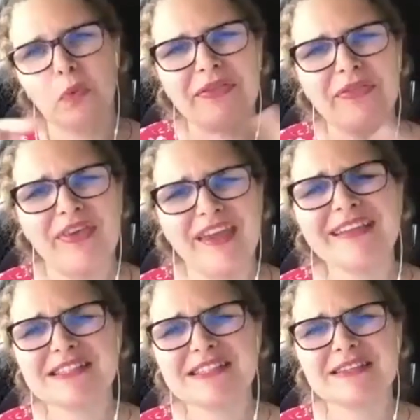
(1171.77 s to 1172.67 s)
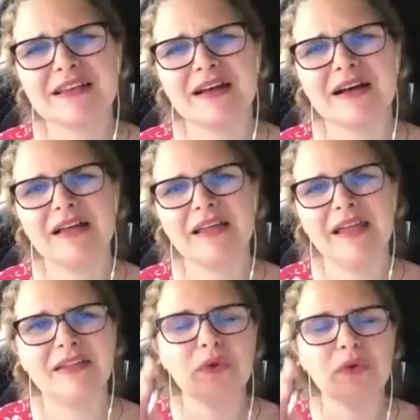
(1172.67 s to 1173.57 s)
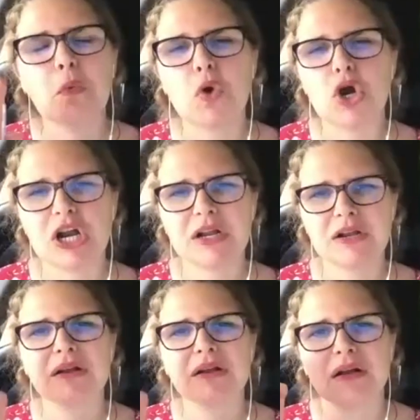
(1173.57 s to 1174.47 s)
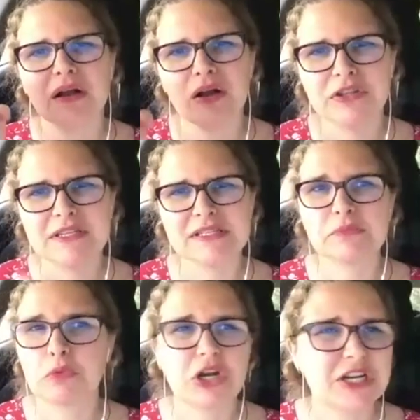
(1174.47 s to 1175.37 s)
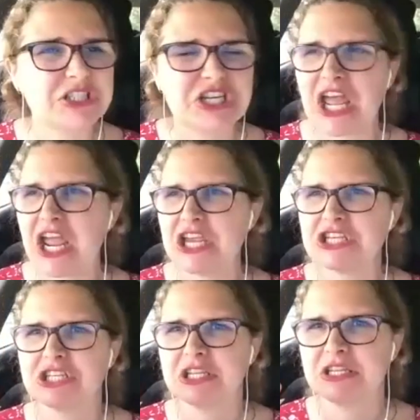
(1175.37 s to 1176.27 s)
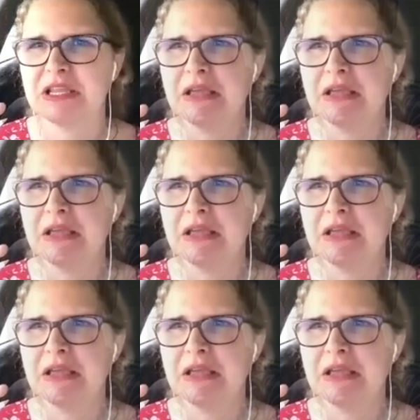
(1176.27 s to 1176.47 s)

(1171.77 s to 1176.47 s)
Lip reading: with it, and we work on this procrastination,